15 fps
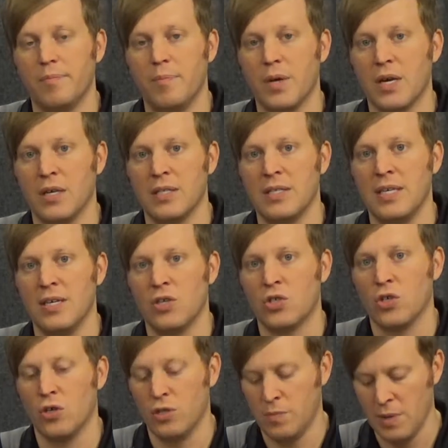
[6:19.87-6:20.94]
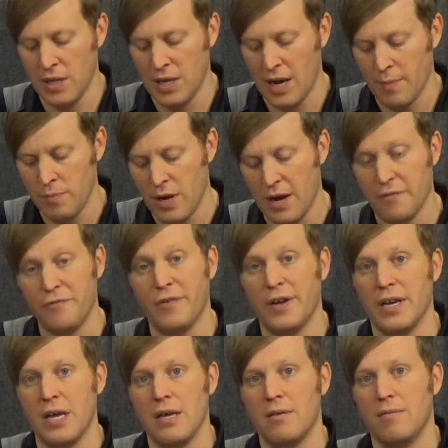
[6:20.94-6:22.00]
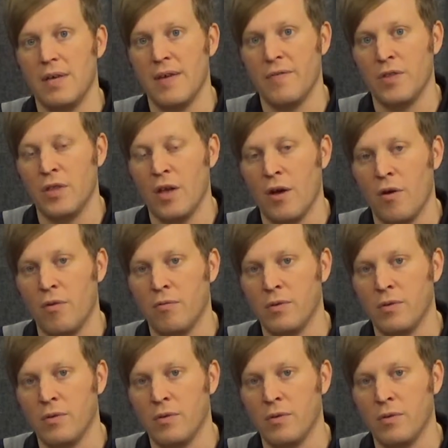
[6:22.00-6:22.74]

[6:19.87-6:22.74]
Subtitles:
because he assures me that I'm not funny, even though...